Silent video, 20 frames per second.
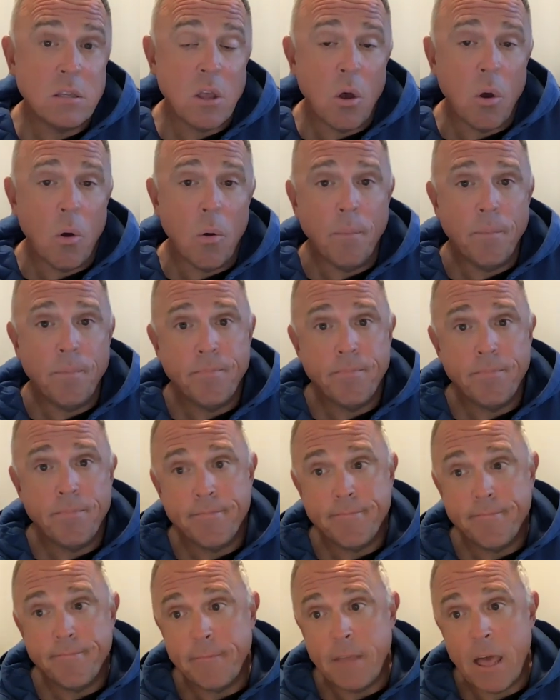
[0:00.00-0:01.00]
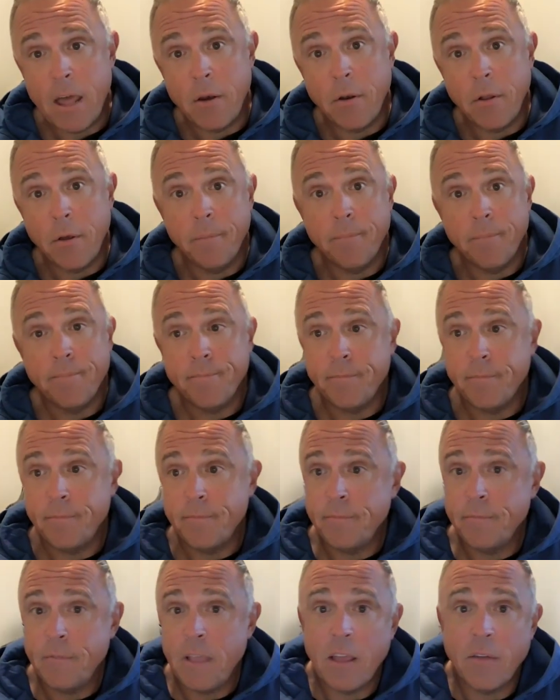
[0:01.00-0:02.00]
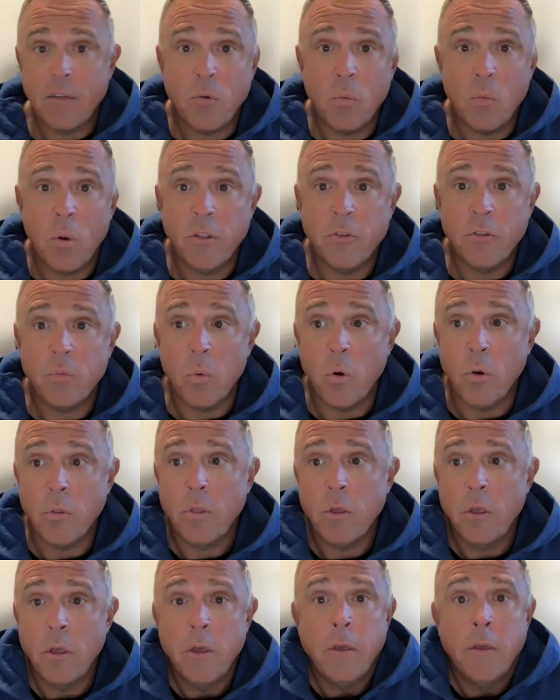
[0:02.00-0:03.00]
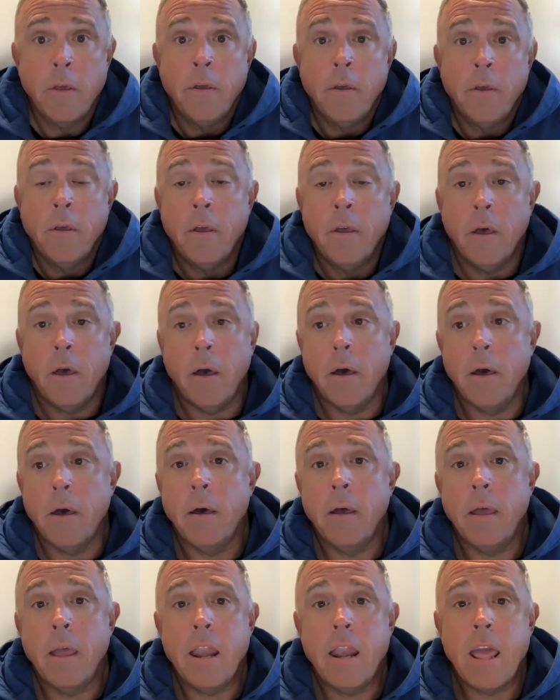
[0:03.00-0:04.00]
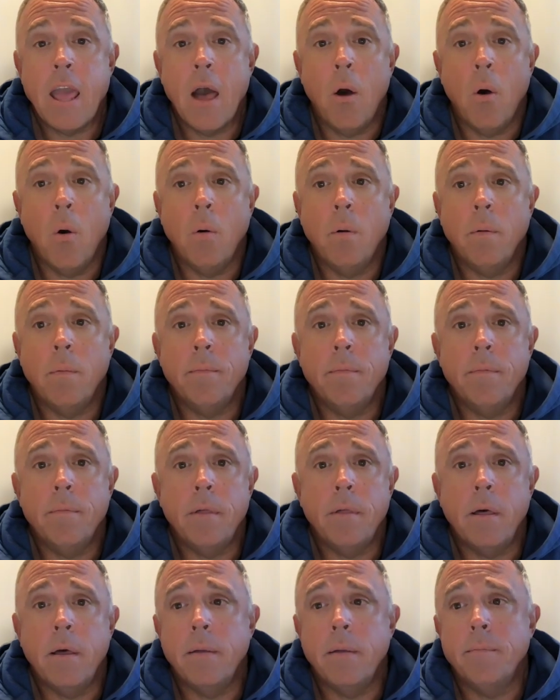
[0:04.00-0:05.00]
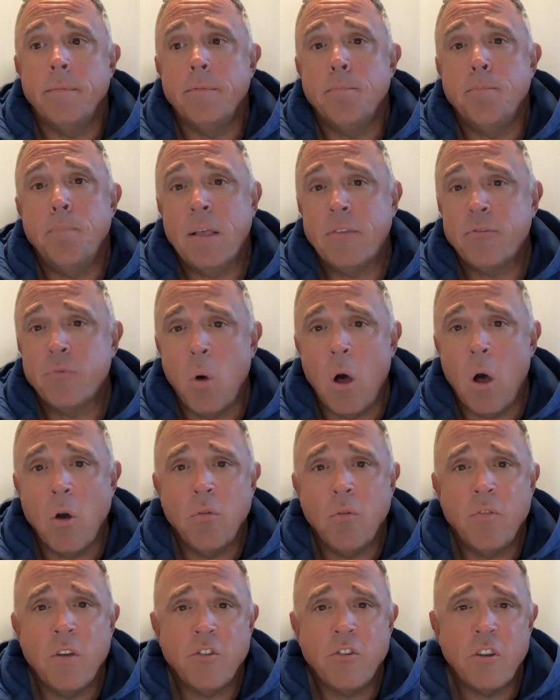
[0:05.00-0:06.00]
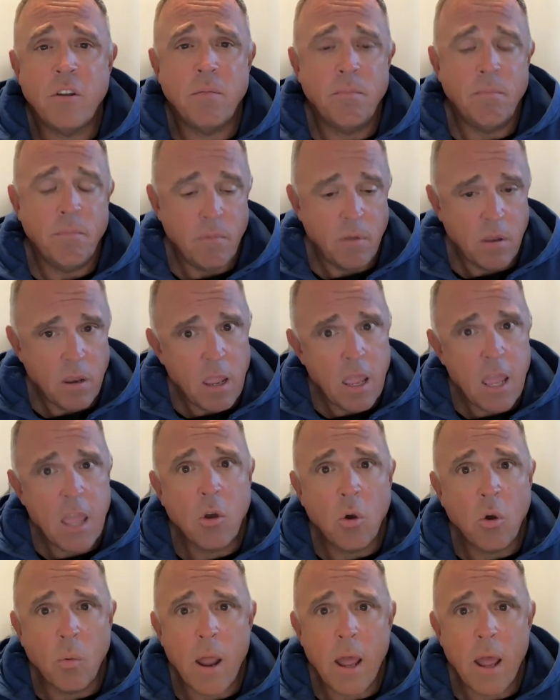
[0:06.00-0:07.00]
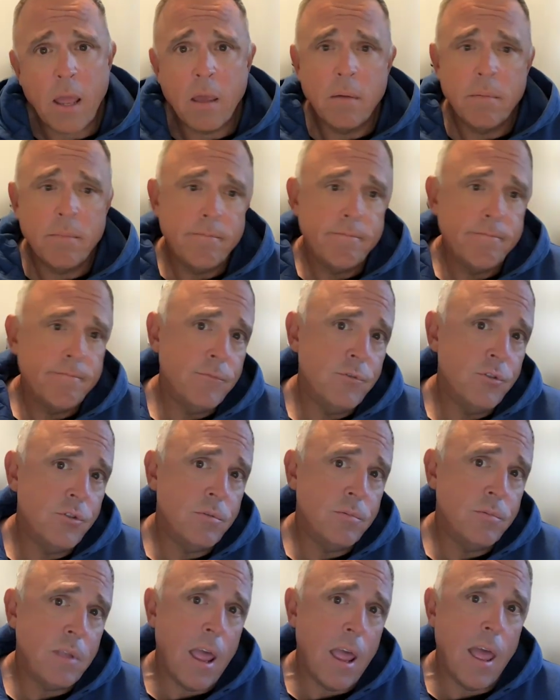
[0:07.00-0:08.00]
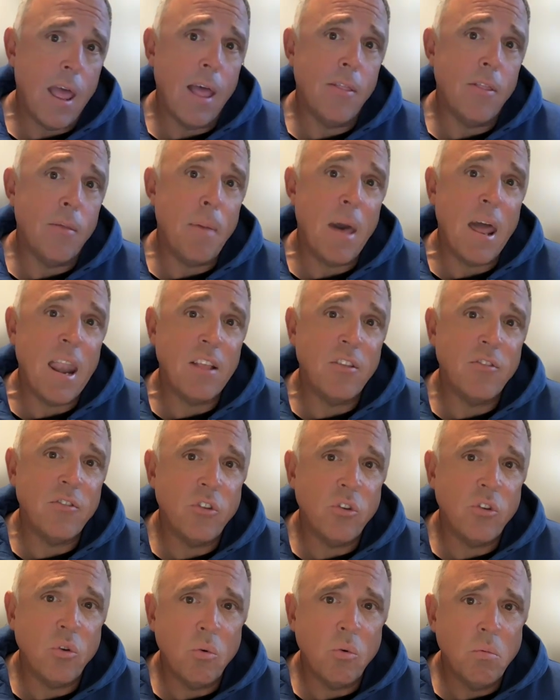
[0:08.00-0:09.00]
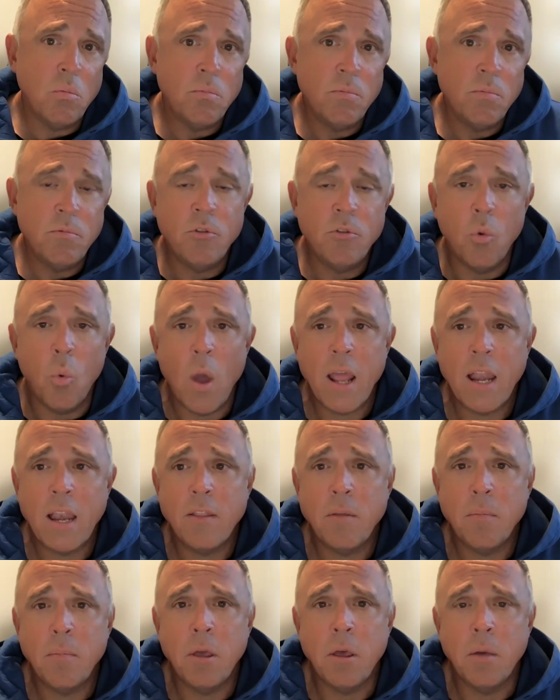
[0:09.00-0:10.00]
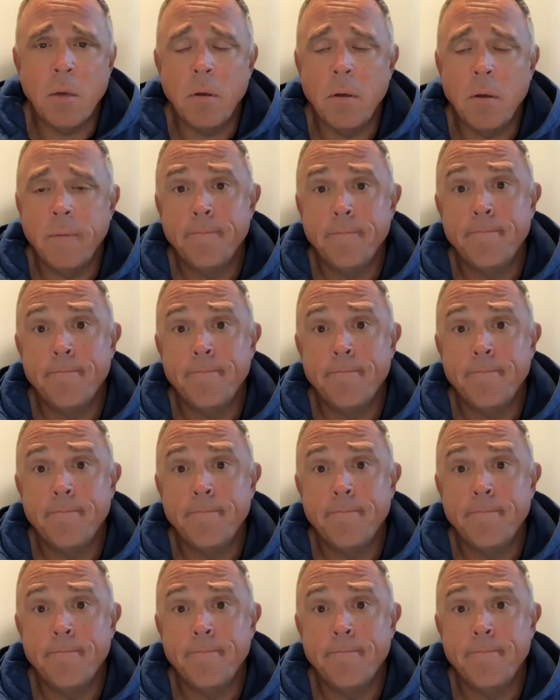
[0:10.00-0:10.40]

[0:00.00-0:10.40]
So I don't know. Take it for what it's worth. Anyhow, best wahoo fishing, Eagle Wreck and the petting zoo, Dwayne and the bib.